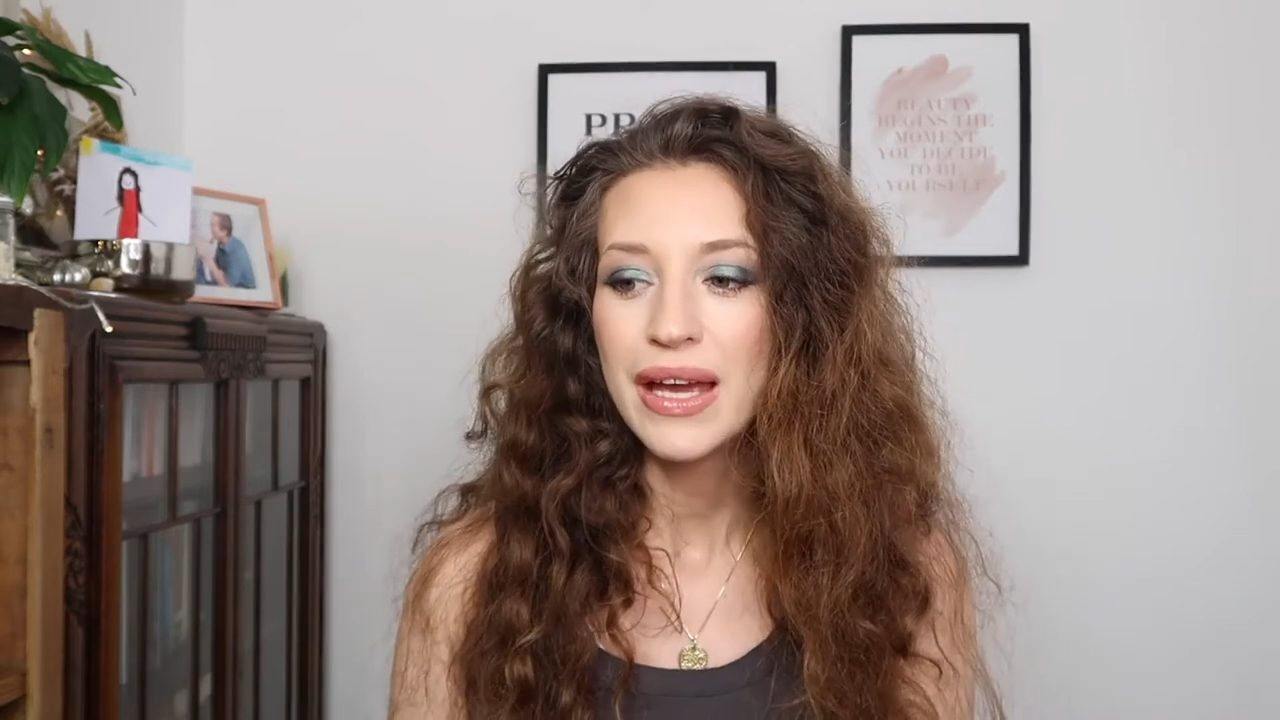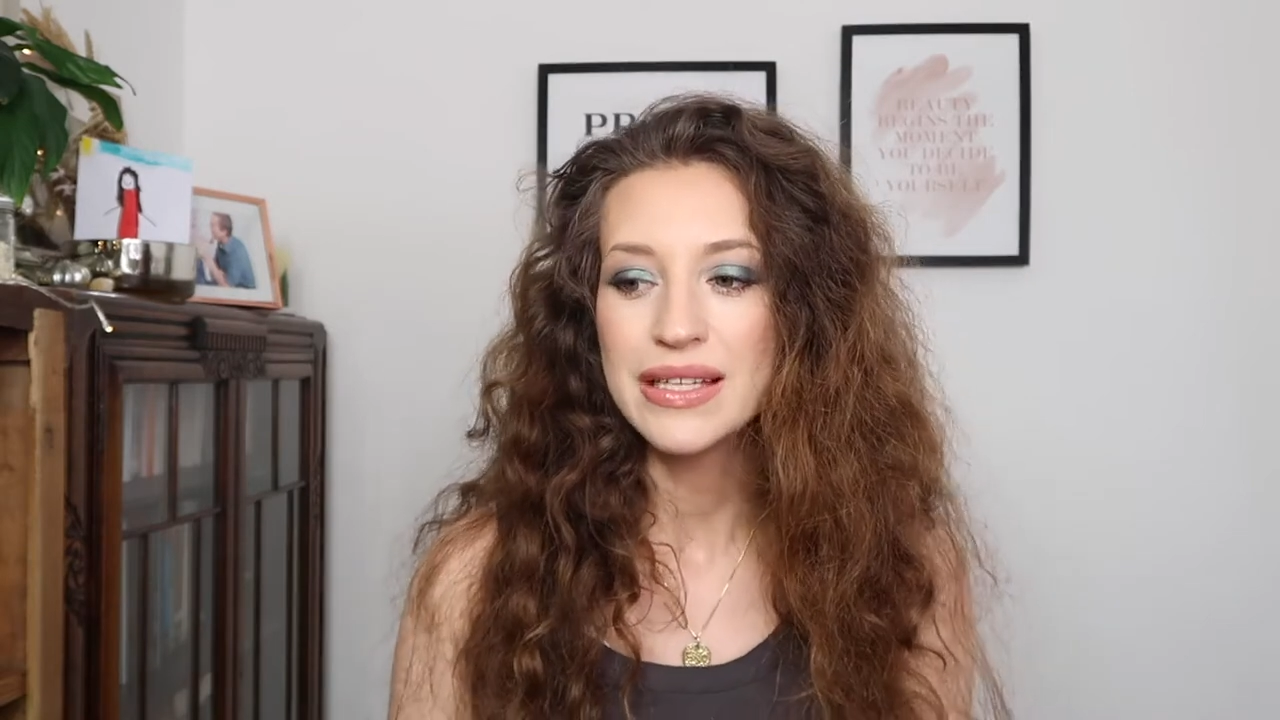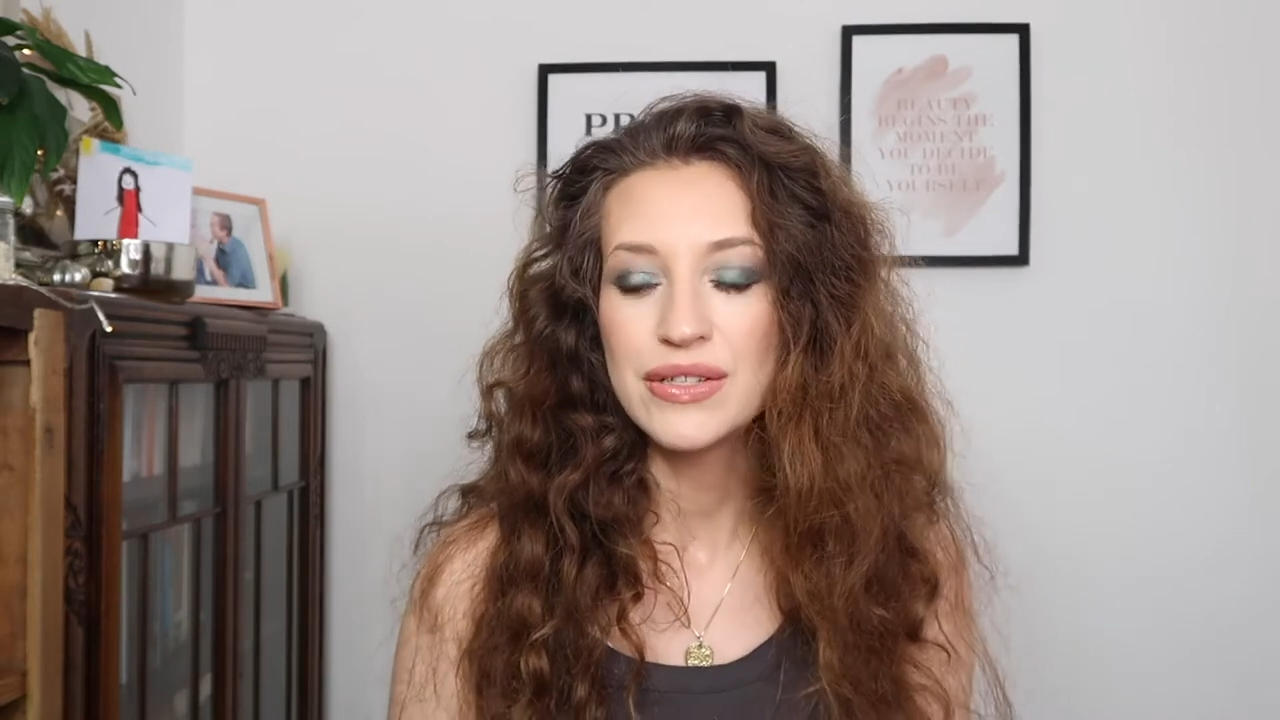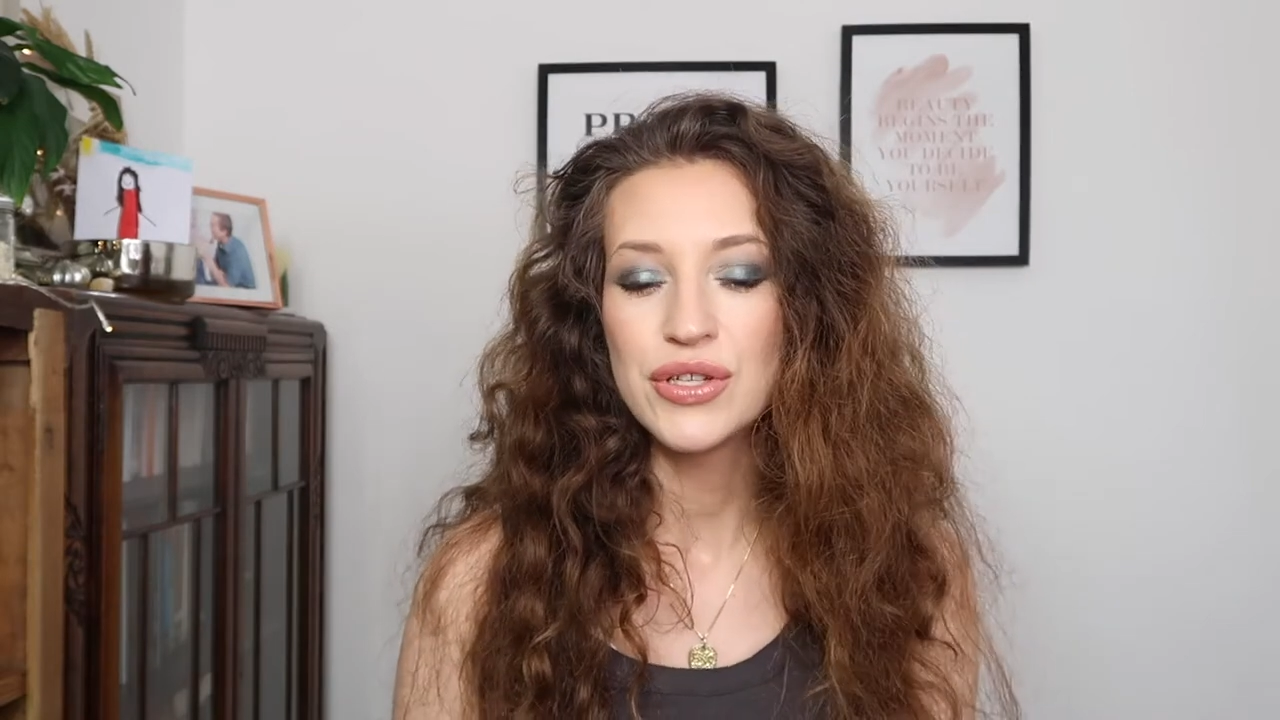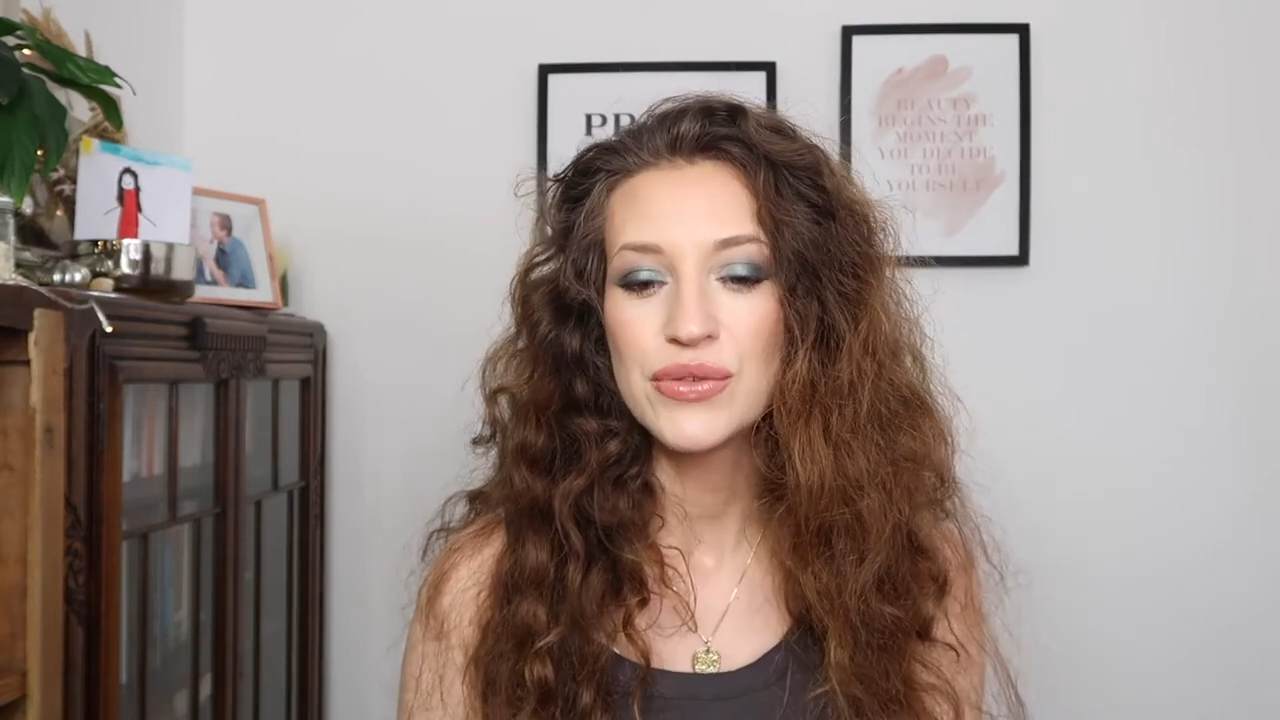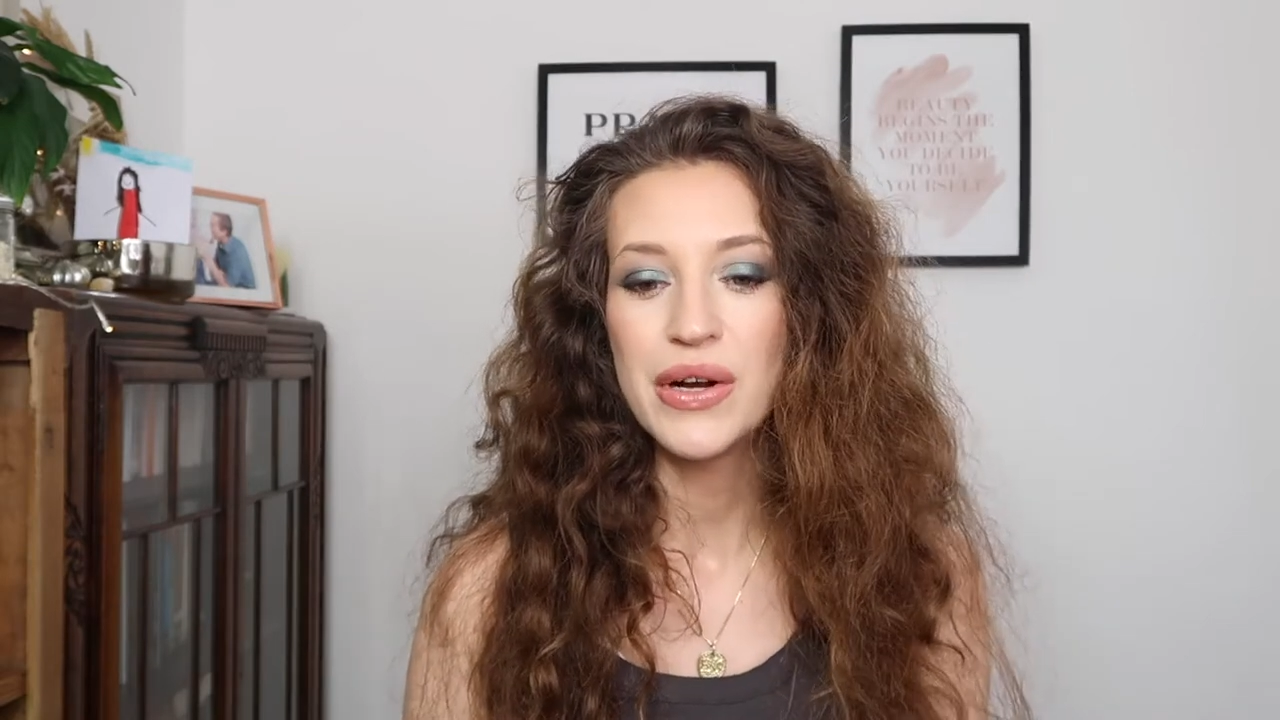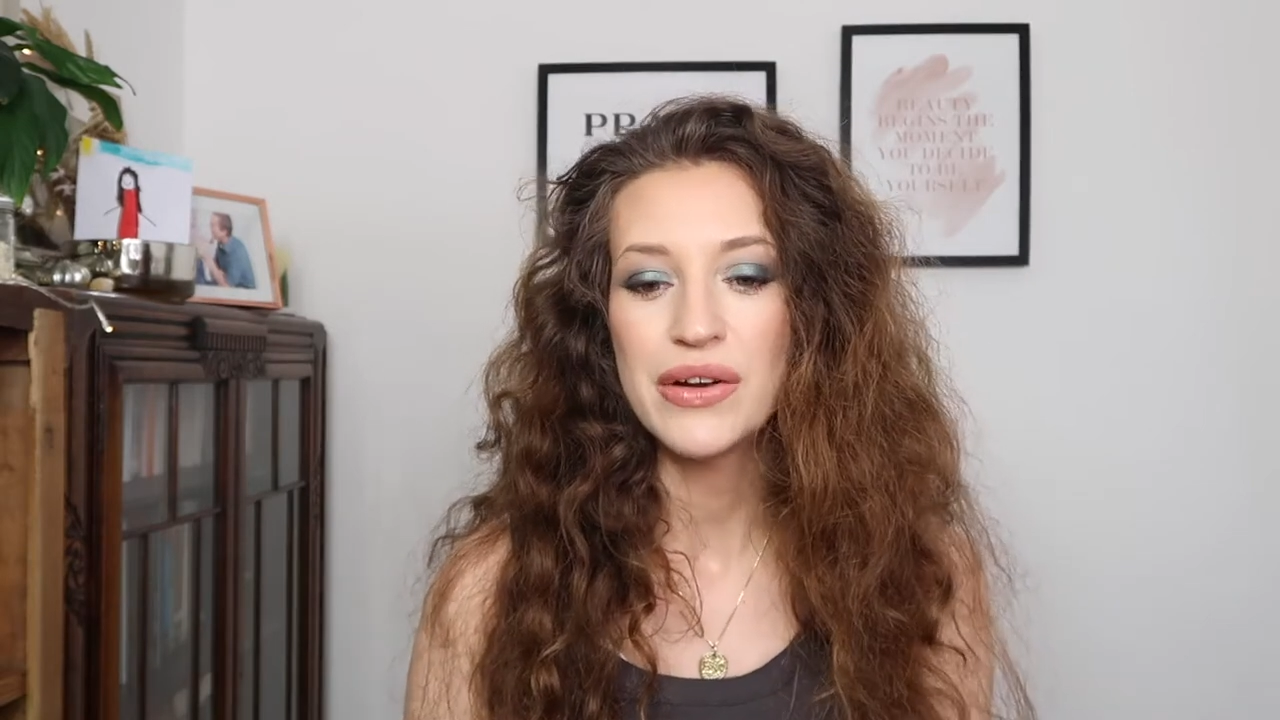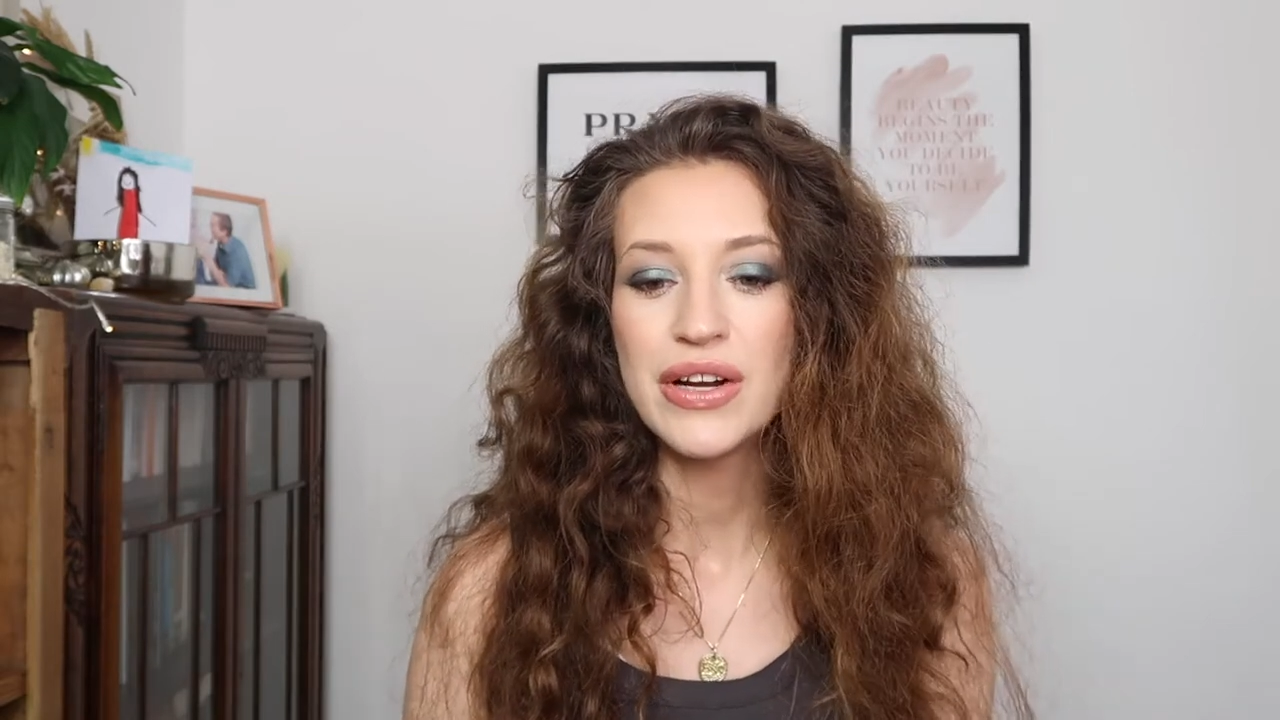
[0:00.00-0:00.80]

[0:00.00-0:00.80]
it's just really